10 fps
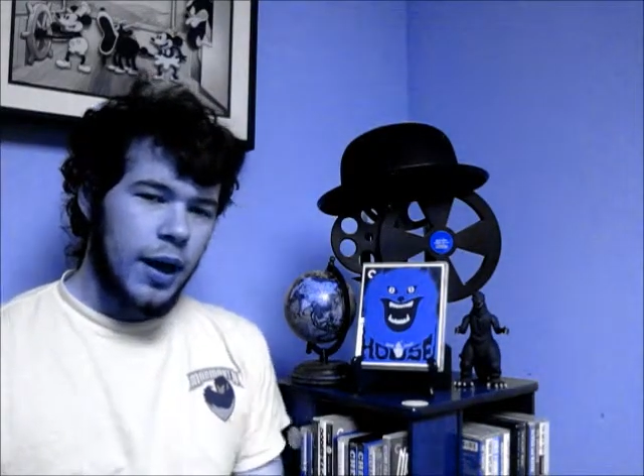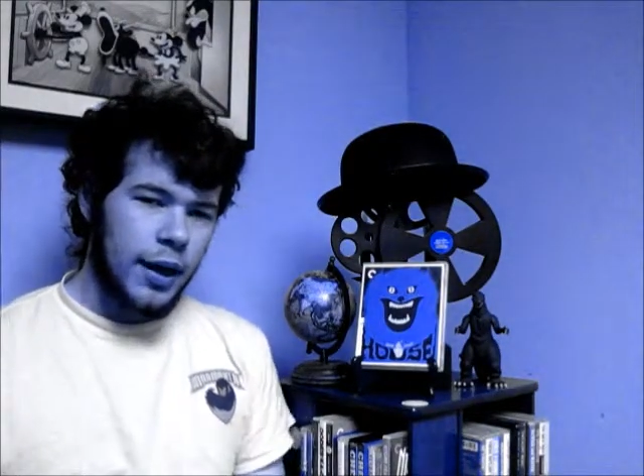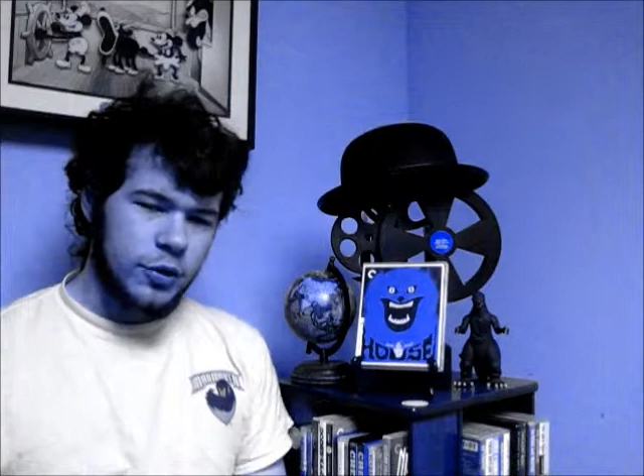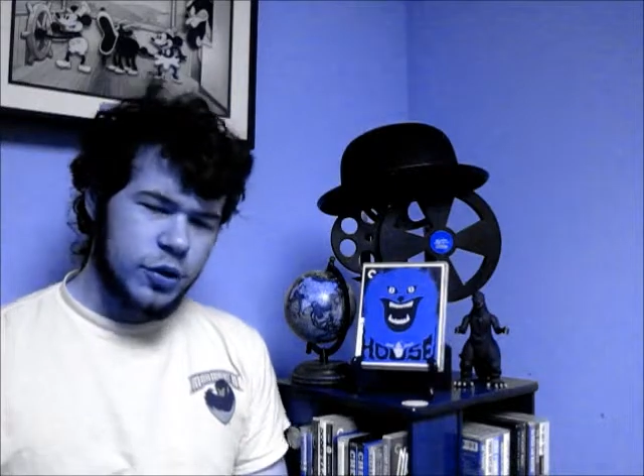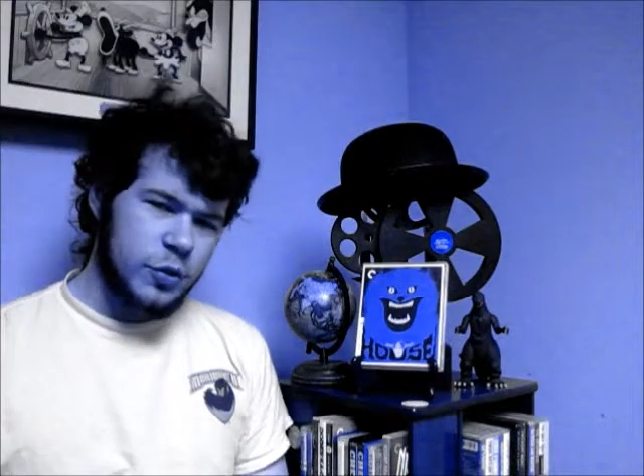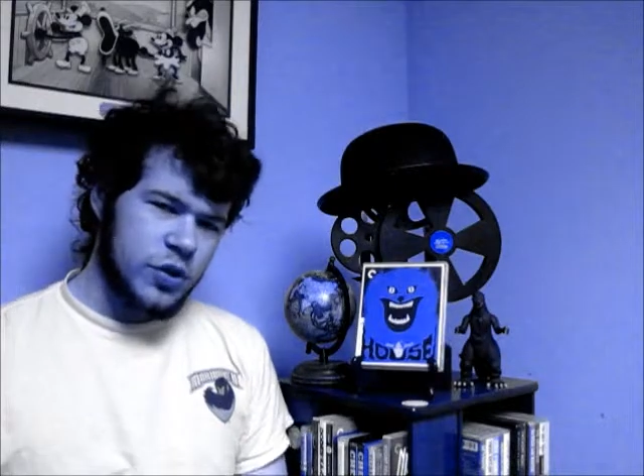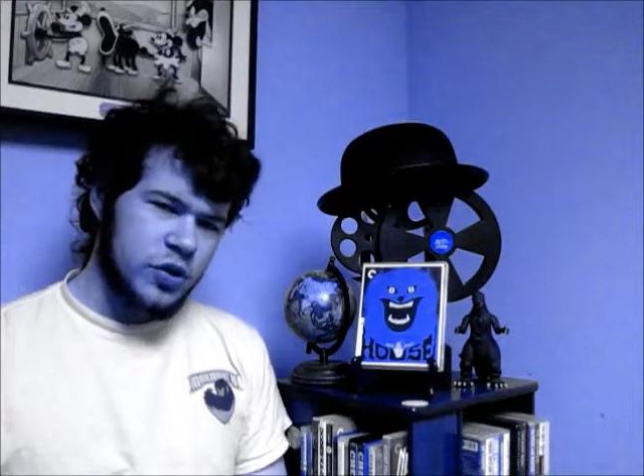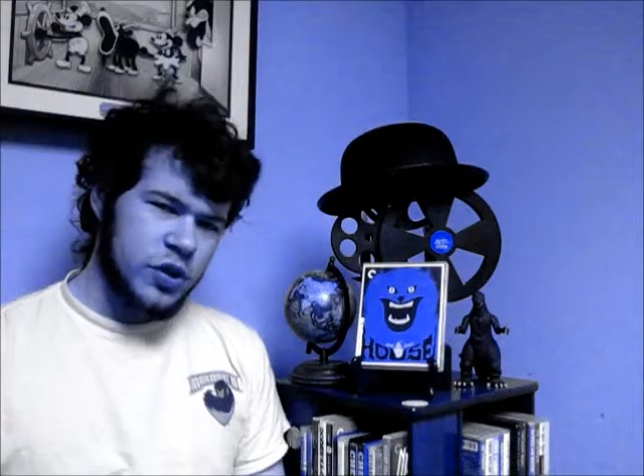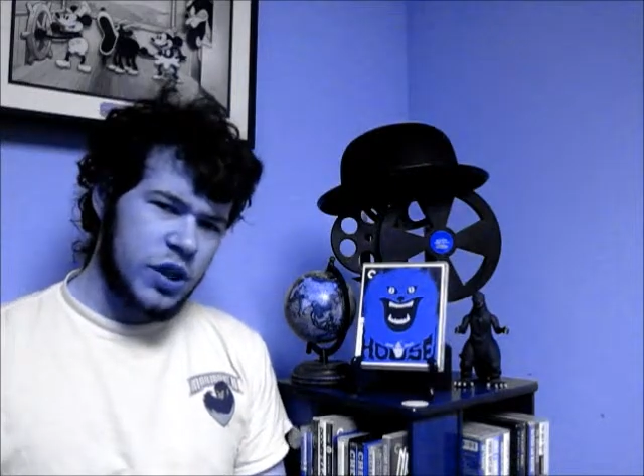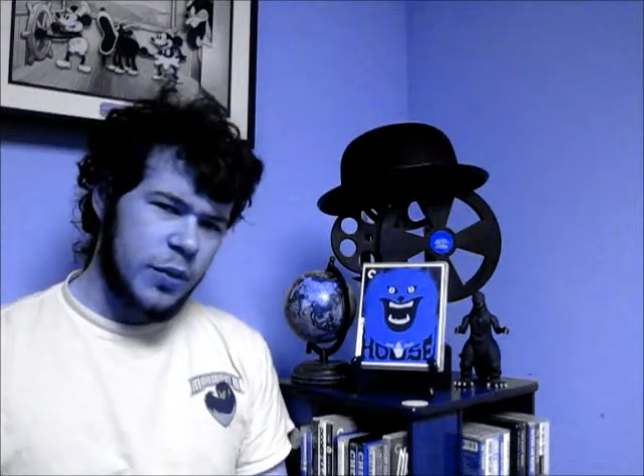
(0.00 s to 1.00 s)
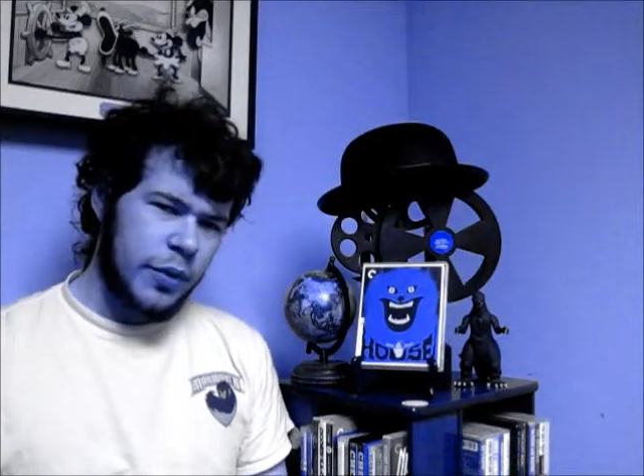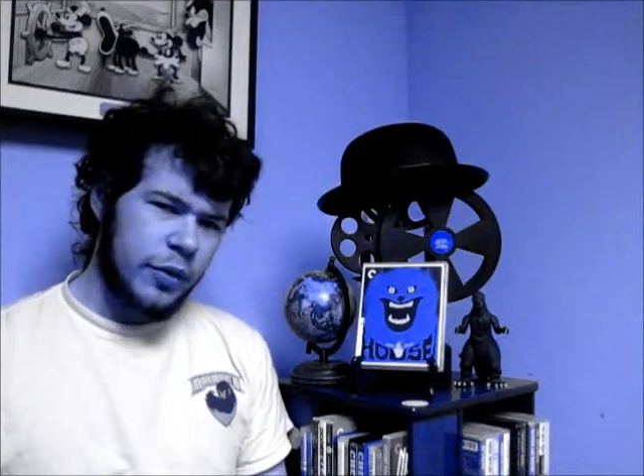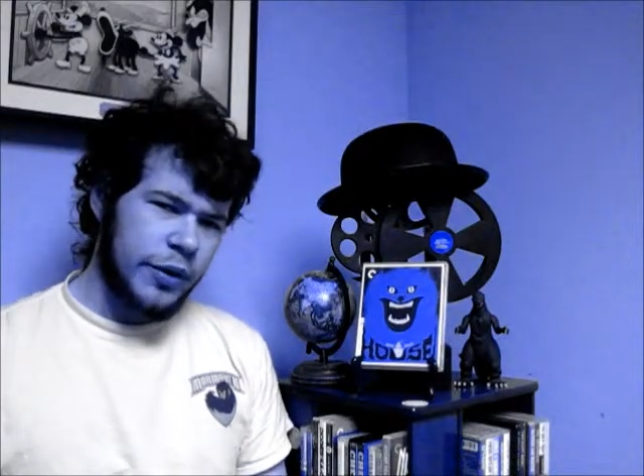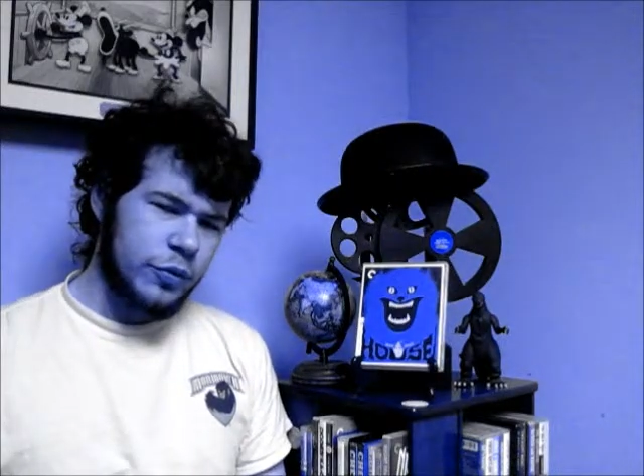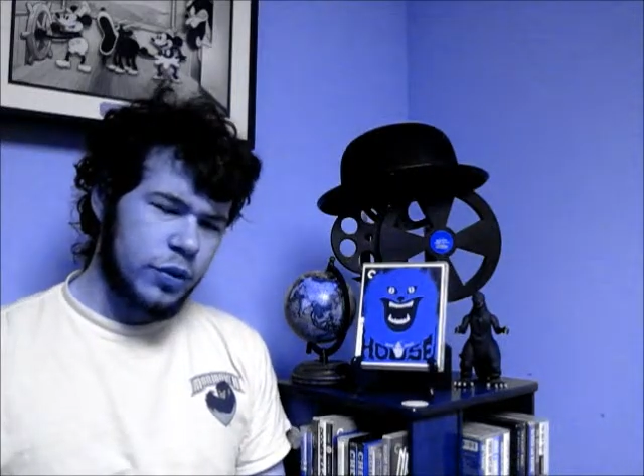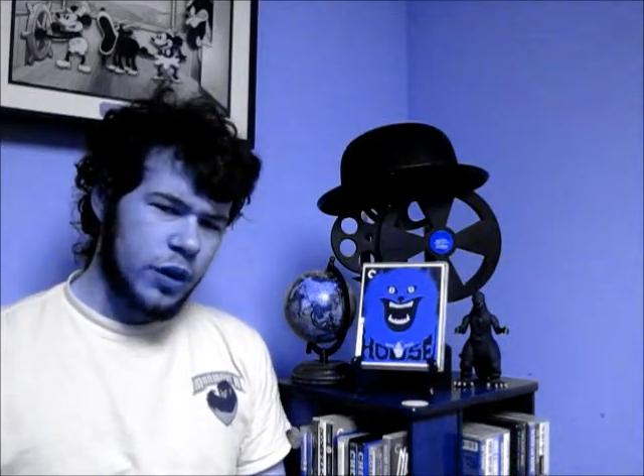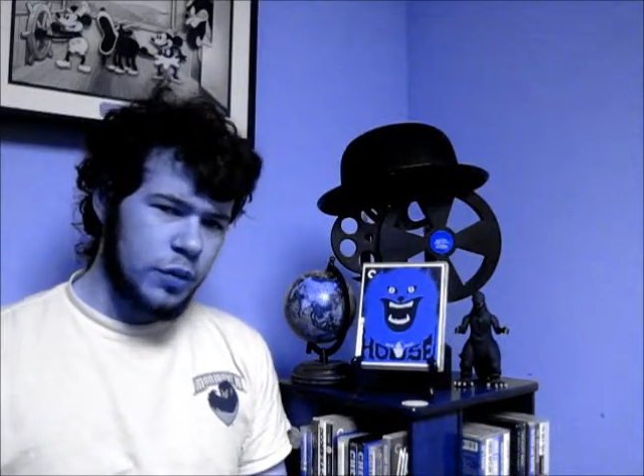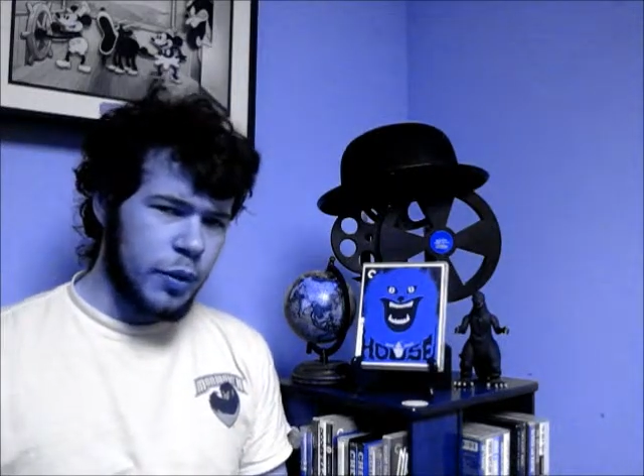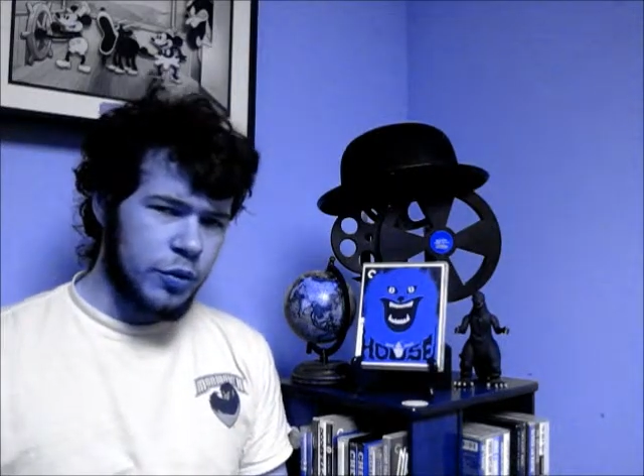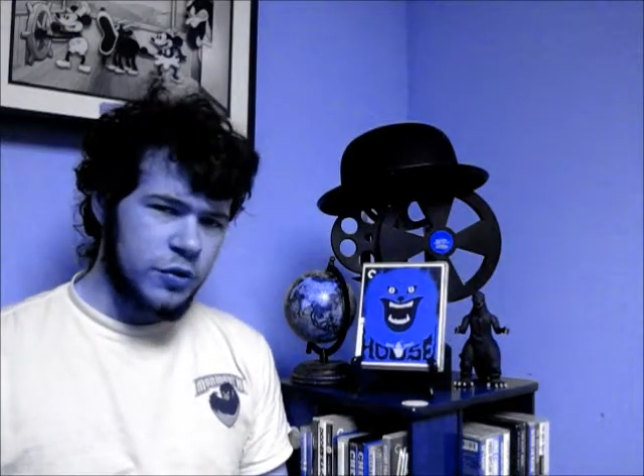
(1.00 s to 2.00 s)
I also was skipping around through like
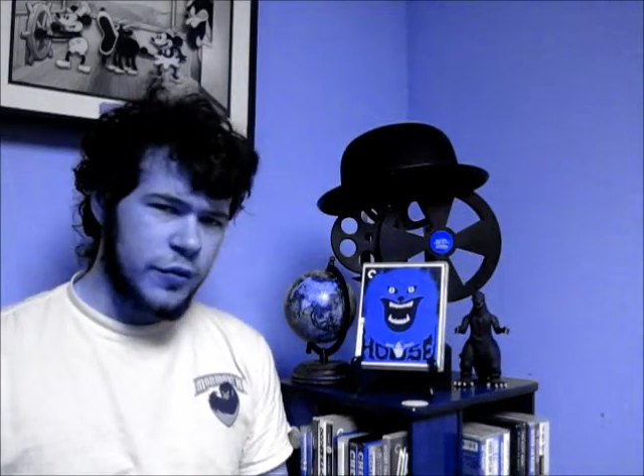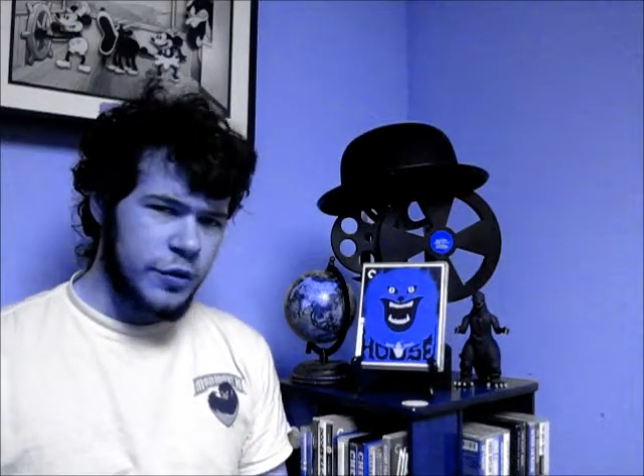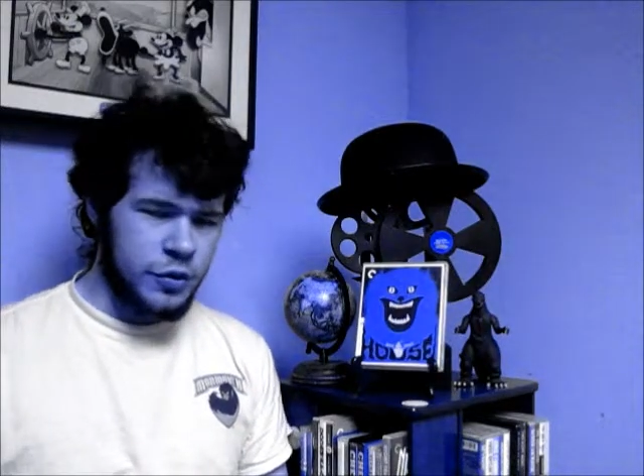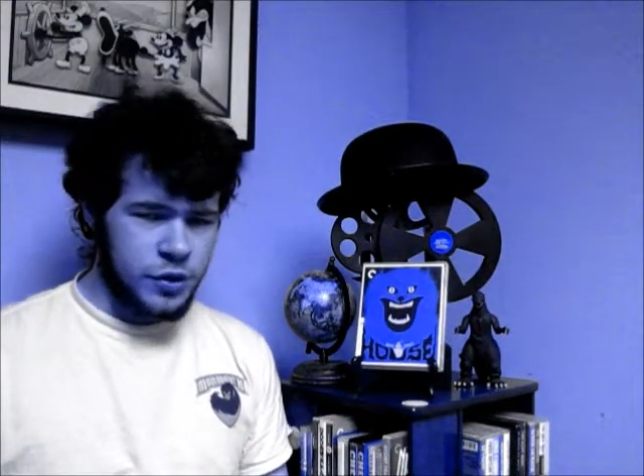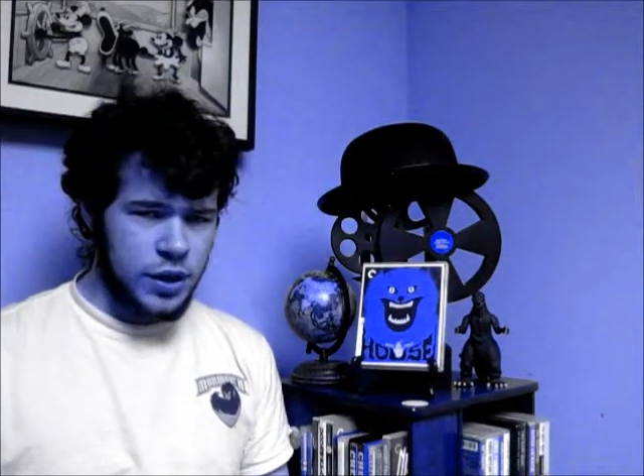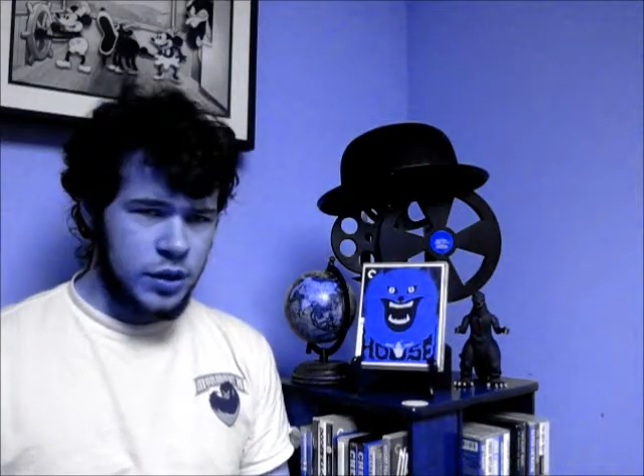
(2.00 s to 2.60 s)
the bonus features,